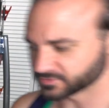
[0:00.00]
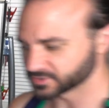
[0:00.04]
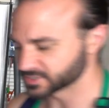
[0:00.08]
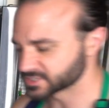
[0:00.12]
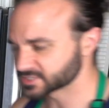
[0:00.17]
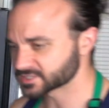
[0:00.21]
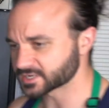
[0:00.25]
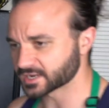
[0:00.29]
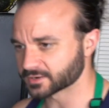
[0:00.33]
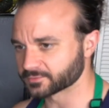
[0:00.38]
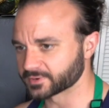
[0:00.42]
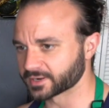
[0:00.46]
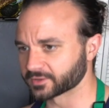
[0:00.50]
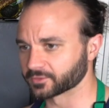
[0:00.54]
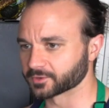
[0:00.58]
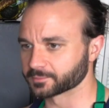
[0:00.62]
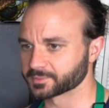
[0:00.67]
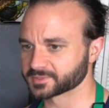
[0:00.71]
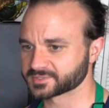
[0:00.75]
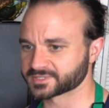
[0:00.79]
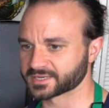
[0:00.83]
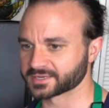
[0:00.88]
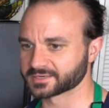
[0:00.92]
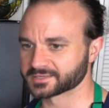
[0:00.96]
you just got regular
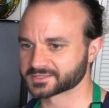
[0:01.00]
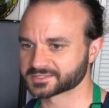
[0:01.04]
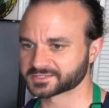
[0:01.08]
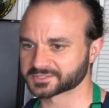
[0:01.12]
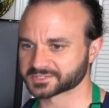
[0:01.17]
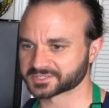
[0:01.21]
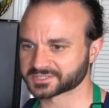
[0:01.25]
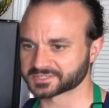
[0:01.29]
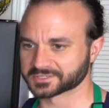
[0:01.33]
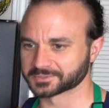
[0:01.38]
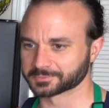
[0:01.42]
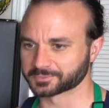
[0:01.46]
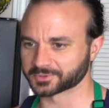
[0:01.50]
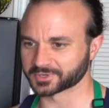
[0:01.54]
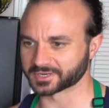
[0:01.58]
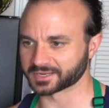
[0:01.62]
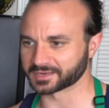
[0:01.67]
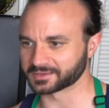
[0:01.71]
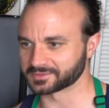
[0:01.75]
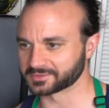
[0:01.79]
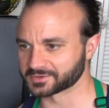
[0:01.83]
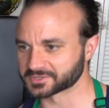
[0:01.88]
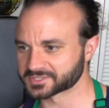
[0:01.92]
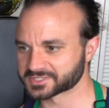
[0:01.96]
potatoes,
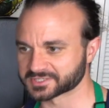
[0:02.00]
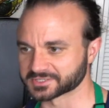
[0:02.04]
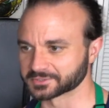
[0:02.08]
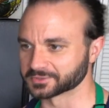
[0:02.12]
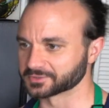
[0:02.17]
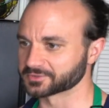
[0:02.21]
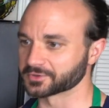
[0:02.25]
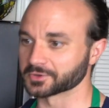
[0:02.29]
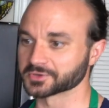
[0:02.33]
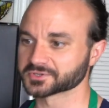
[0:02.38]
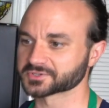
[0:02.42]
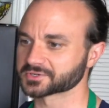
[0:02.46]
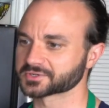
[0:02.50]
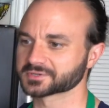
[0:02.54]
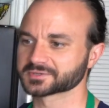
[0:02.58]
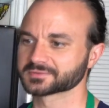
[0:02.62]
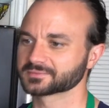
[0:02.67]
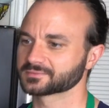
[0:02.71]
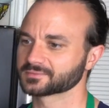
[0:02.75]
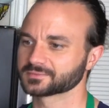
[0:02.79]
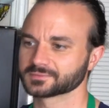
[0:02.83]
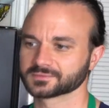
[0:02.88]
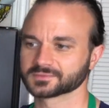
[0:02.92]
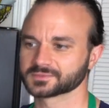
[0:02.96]
those are
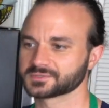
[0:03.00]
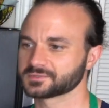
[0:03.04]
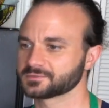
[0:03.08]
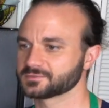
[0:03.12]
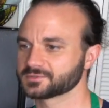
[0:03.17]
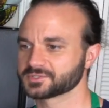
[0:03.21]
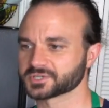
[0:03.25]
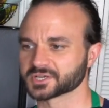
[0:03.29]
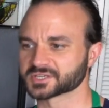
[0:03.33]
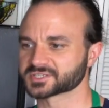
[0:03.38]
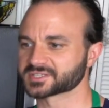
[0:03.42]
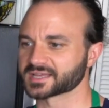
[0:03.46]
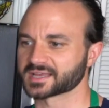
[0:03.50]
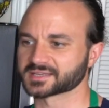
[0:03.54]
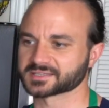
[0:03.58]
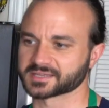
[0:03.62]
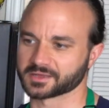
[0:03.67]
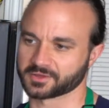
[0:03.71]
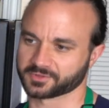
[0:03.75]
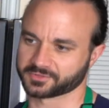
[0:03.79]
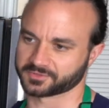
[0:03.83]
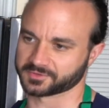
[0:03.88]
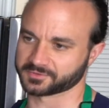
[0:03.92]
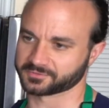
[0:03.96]
just as
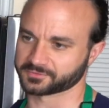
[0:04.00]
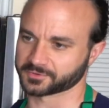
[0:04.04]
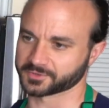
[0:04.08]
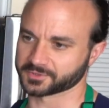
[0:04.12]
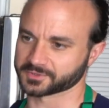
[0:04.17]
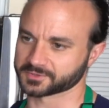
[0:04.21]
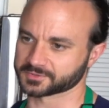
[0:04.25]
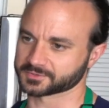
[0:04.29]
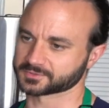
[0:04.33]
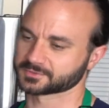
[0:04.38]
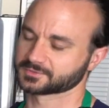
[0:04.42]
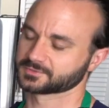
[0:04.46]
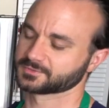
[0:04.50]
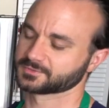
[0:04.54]
healthy for you,